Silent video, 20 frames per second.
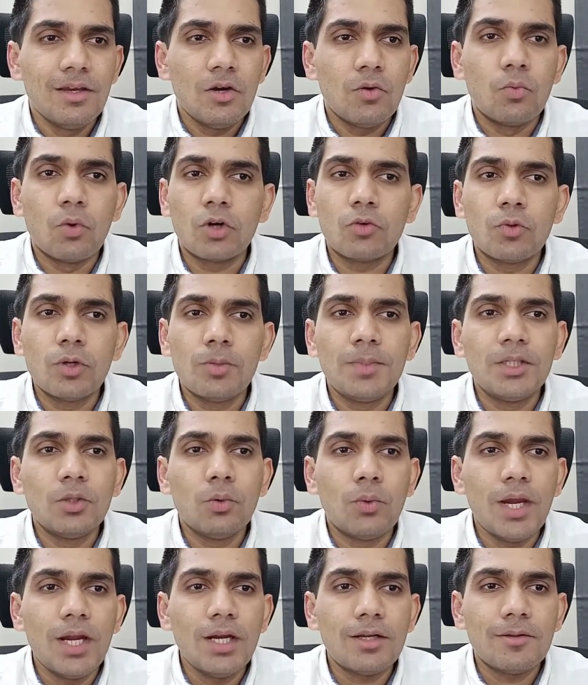What will be the
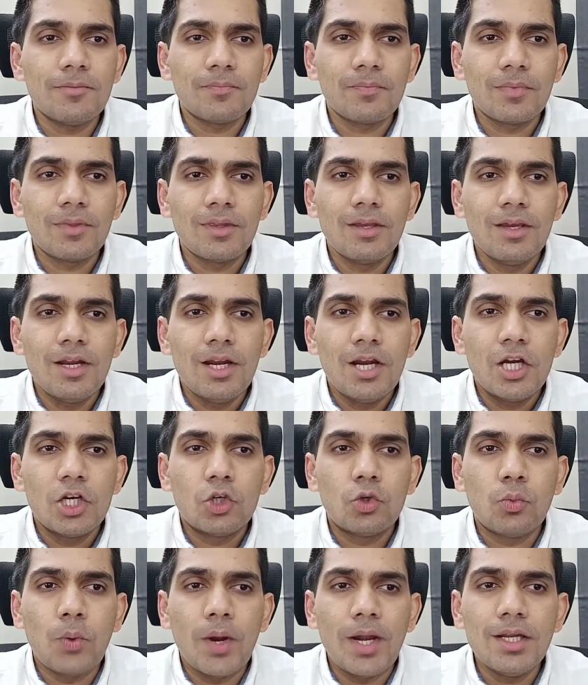weight?
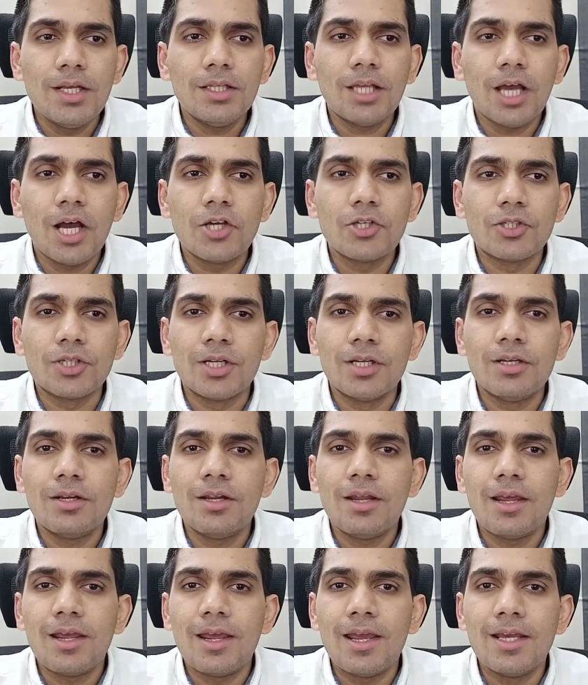20,000
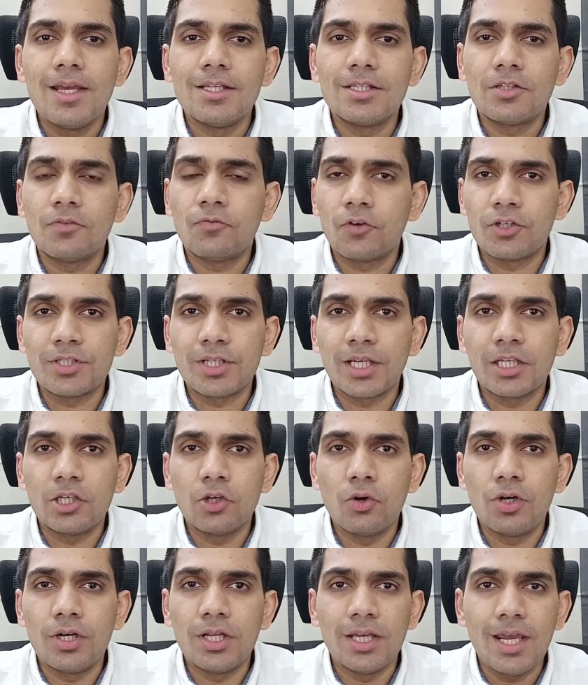is for
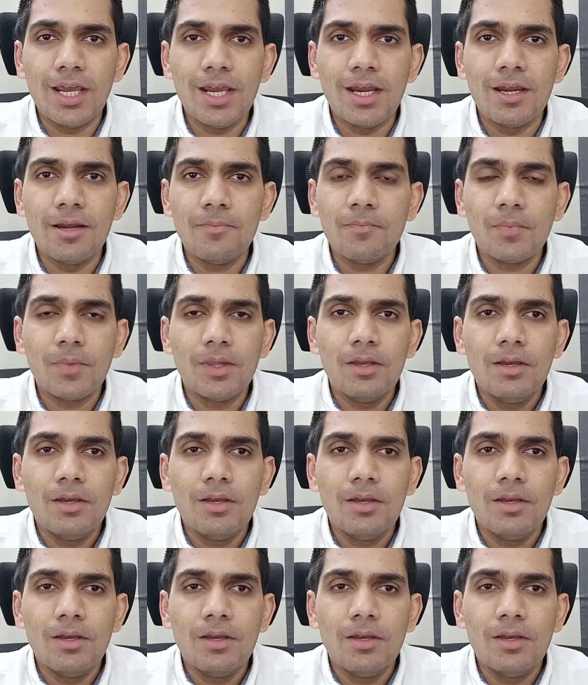security A